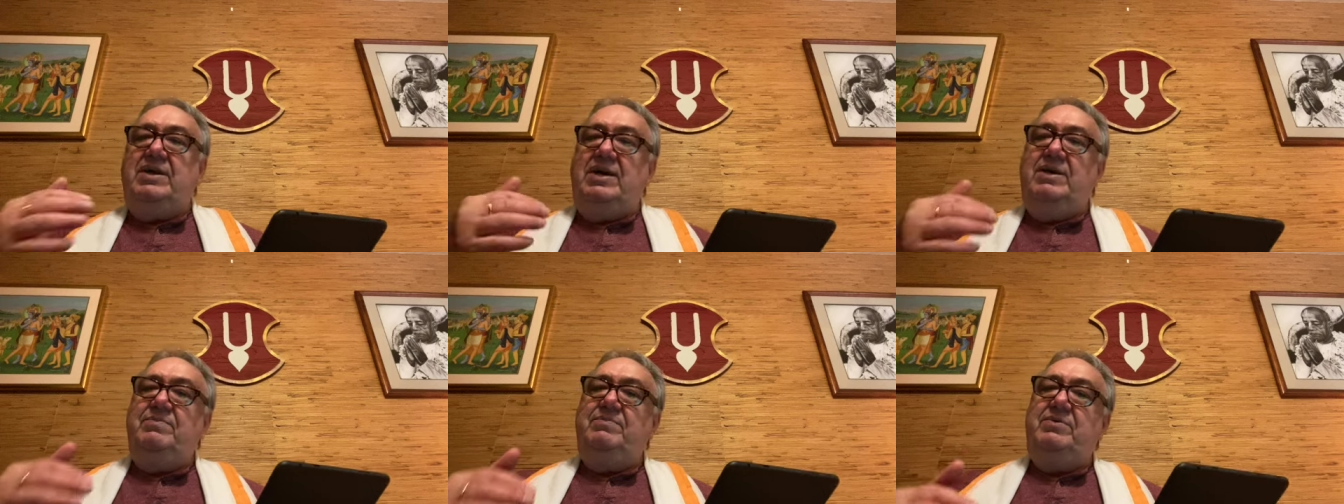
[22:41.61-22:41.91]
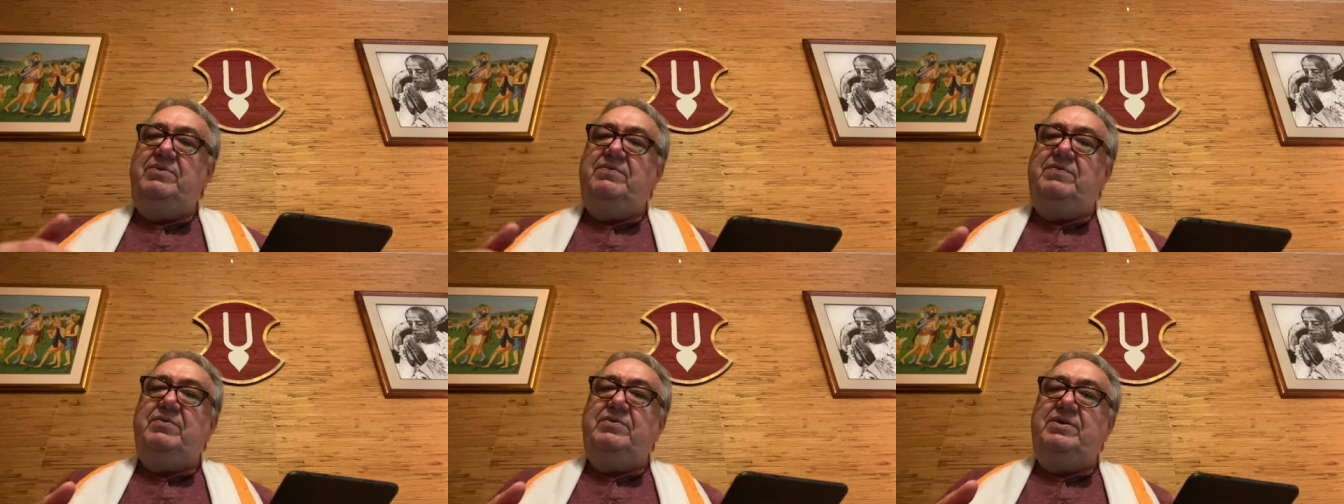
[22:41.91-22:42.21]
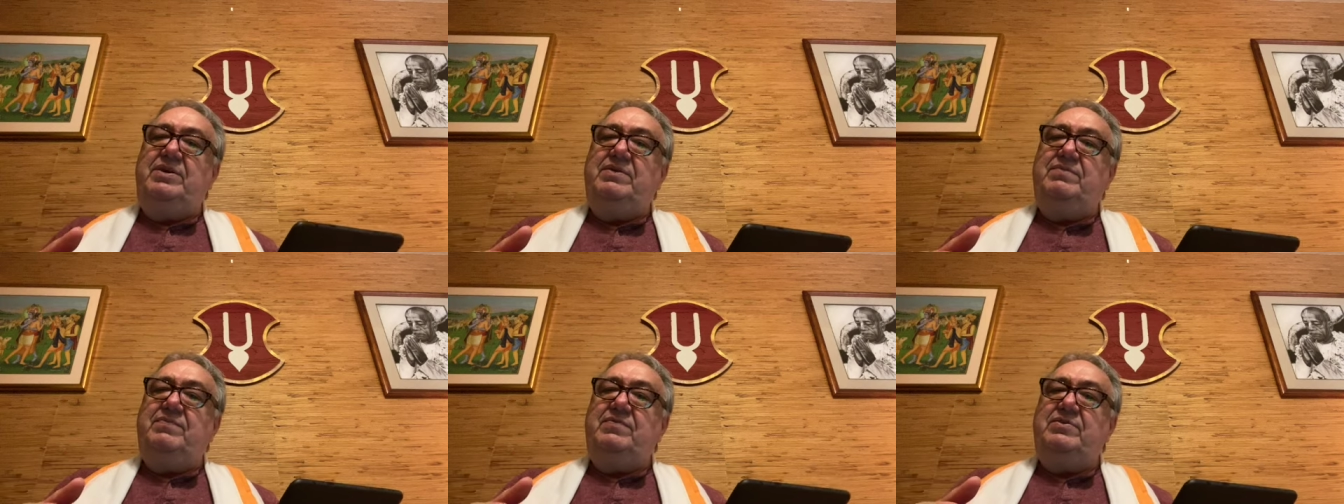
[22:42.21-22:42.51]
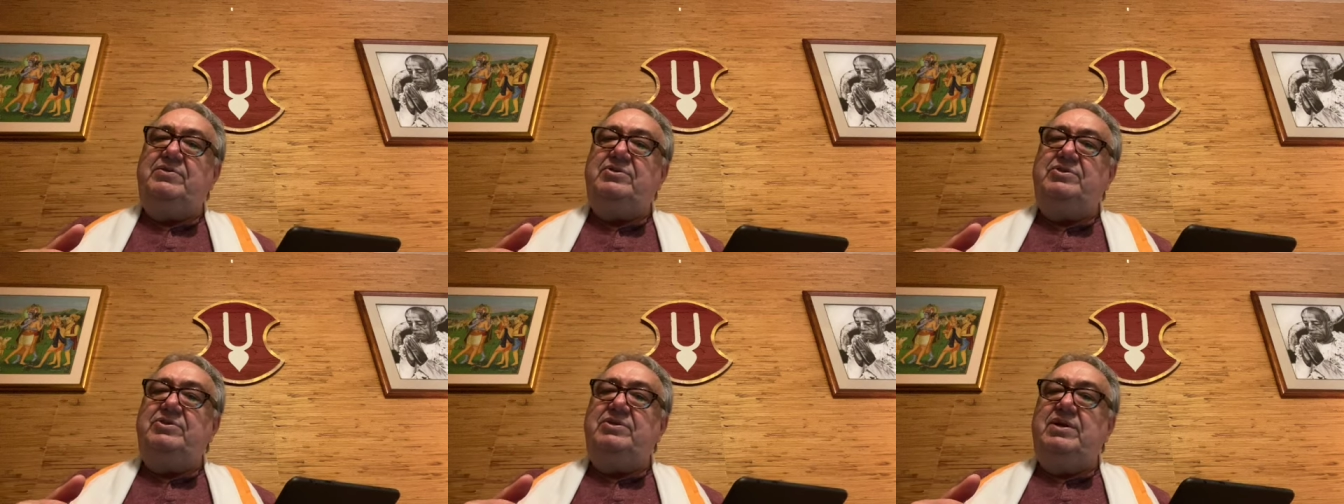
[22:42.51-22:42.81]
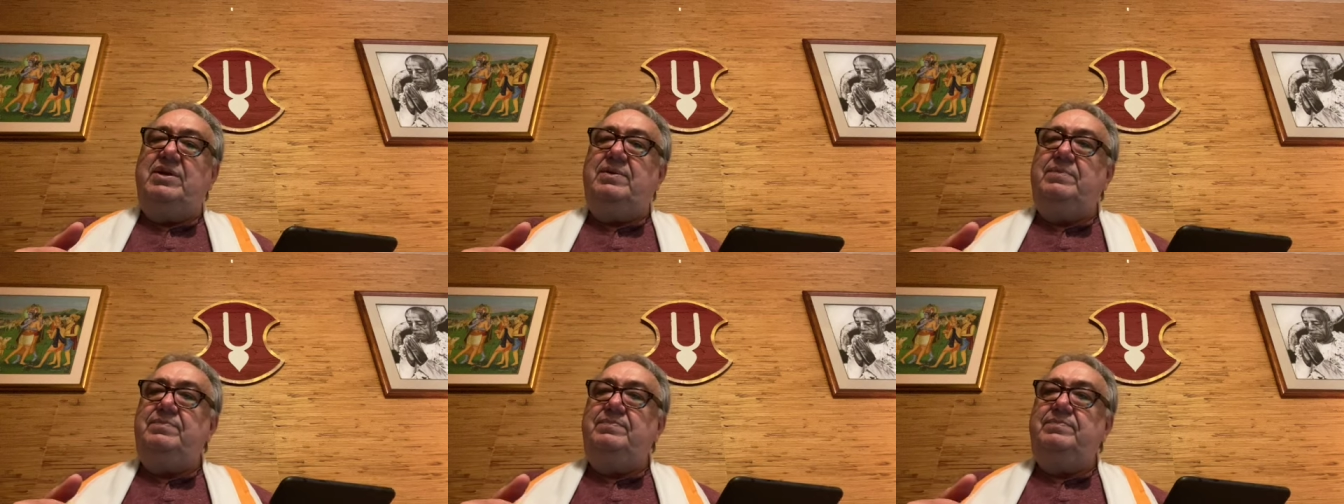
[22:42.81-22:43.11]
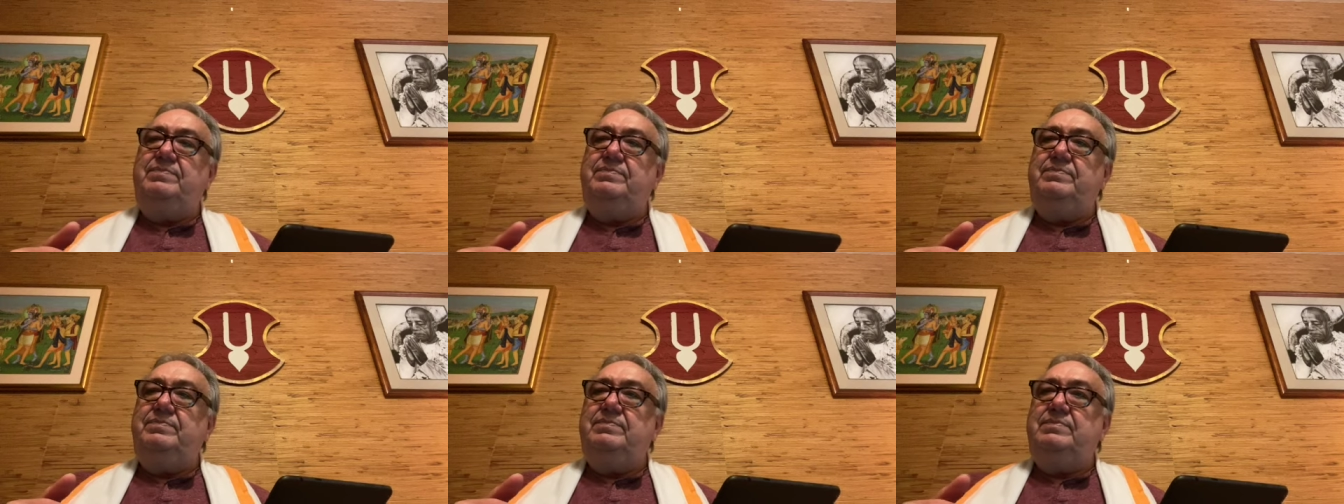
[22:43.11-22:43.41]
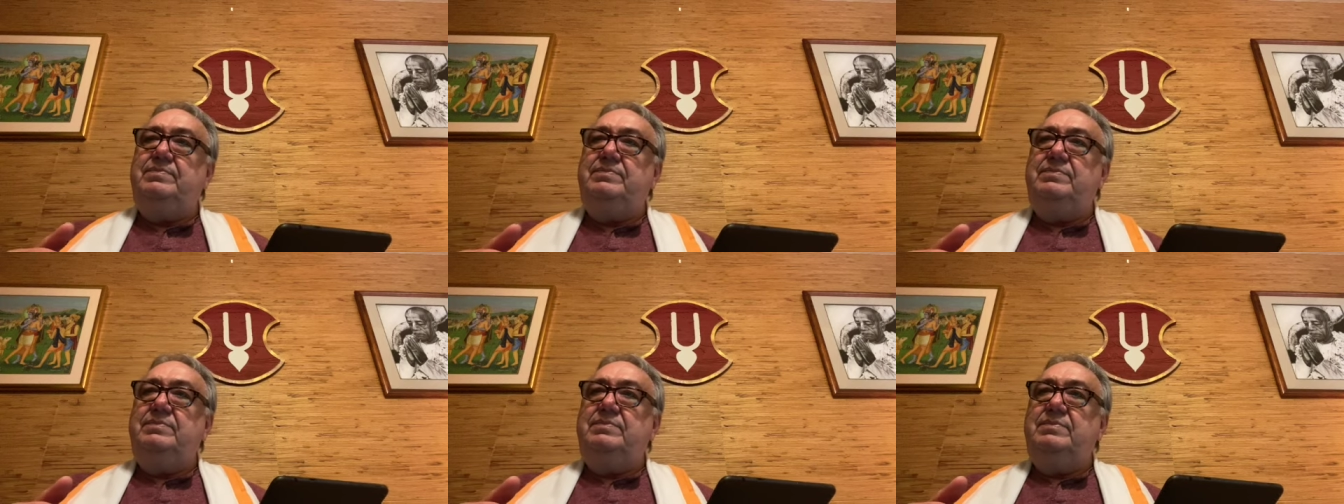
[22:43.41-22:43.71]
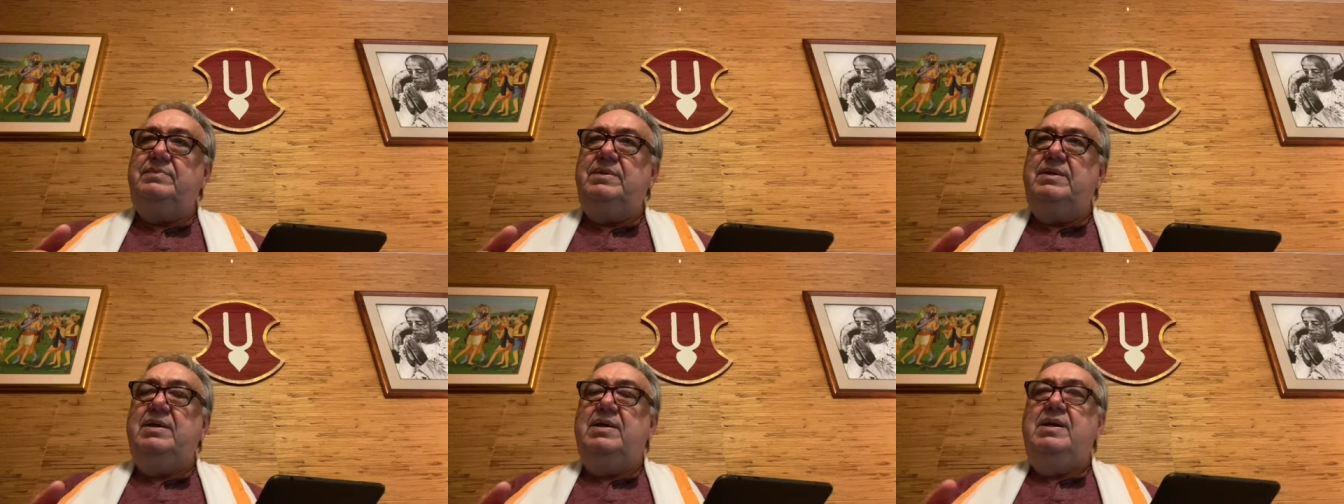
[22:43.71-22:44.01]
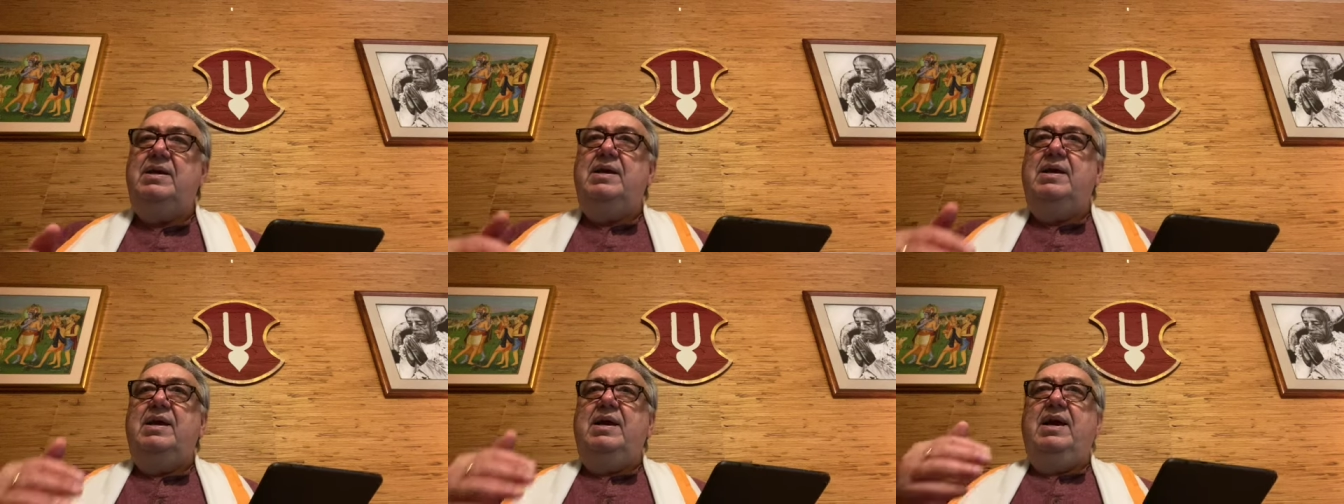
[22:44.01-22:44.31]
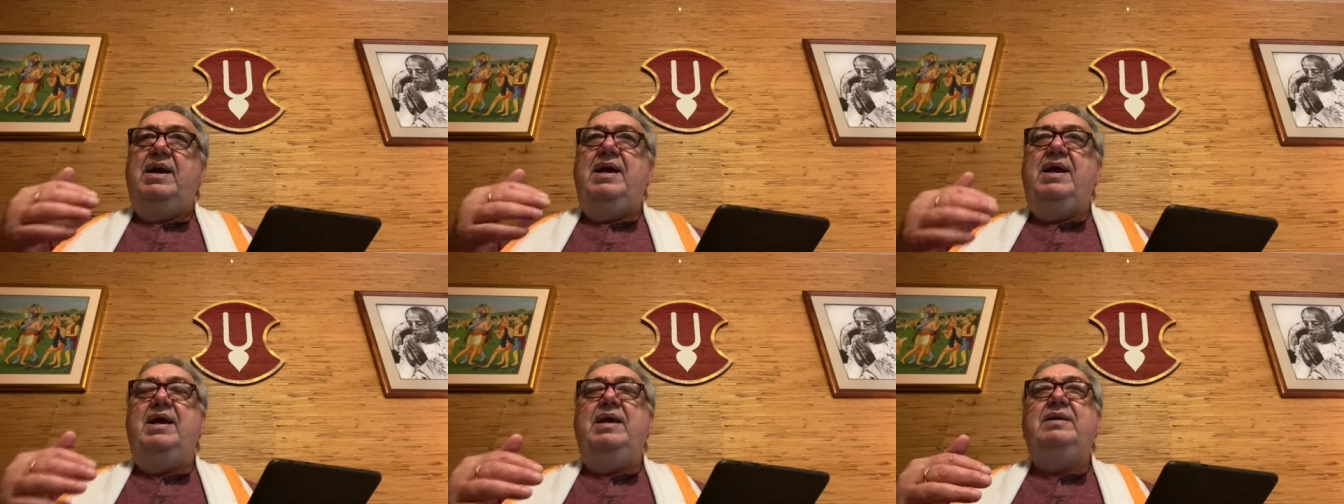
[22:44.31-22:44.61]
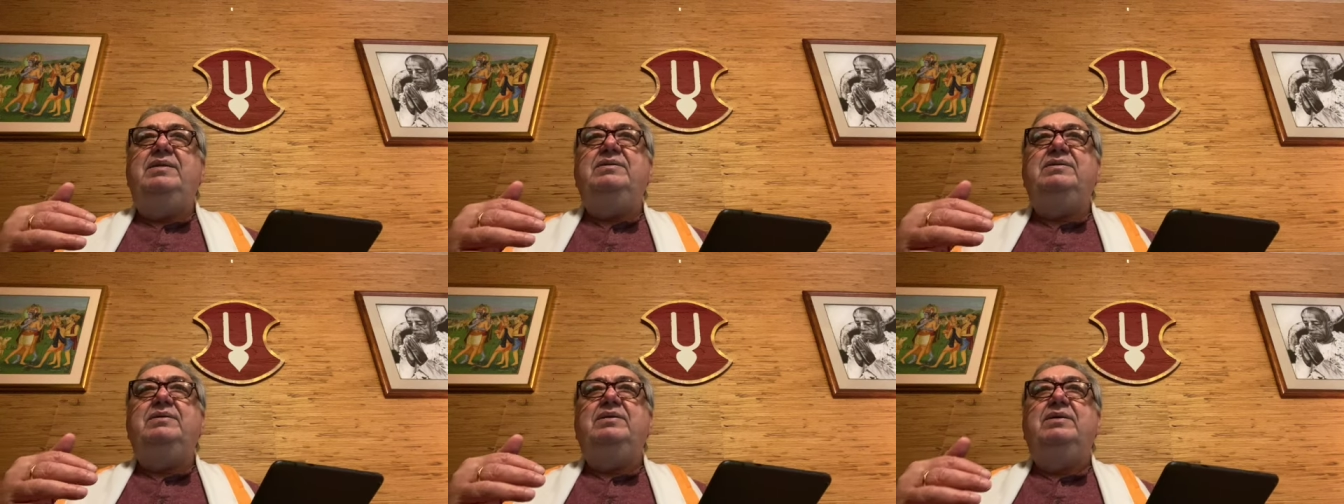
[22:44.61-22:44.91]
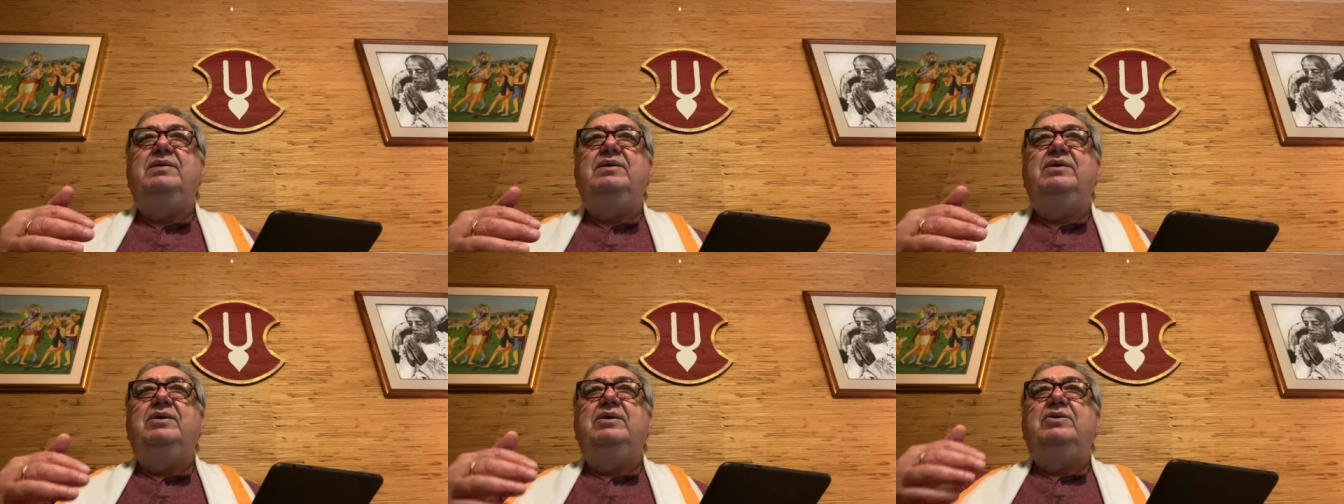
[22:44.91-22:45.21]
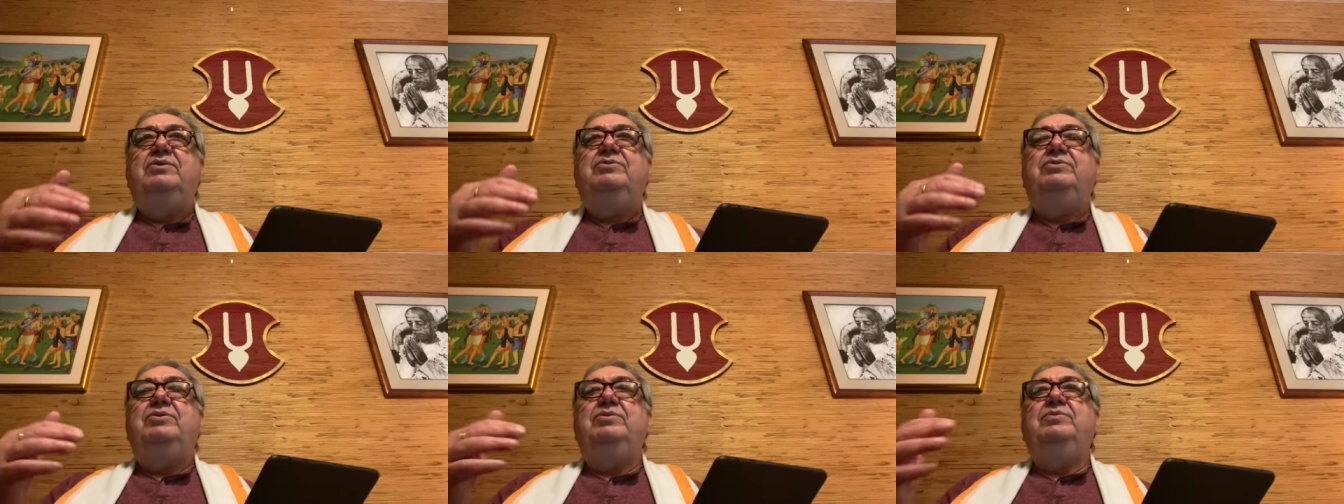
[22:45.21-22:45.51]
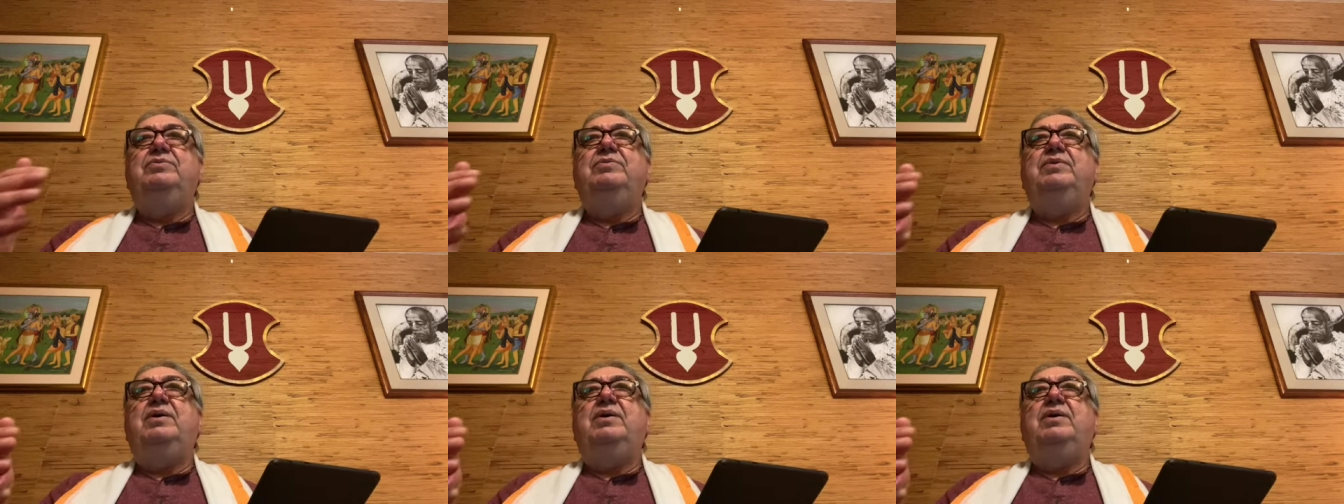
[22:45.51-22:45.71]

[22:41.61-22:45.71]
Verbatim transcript: am devotee of Krishna. And to